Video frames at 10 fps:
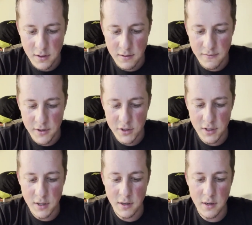
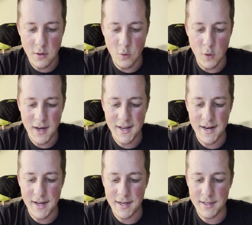fishing Wicked
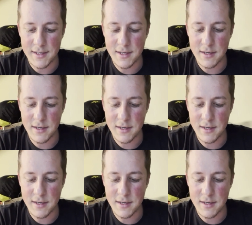Ice